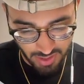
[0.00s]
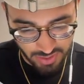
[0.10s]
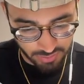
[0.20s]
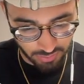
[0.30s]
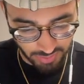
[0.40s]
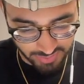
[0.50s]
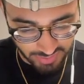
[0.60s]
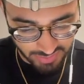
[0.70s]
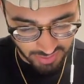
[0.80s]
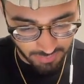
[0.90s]
So the right side
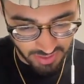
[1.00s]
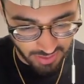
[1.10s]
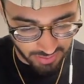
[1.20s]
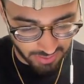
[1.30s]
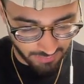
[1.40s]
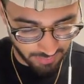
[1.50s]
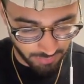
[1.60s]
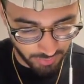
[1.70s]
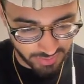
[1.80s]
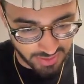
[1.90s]
is going to be
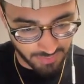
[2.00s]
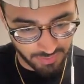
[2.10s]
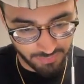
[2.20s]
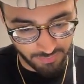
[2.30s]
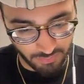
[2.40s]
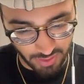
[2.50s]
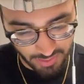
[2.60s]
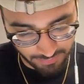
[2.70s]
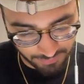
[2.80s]
11.7, right?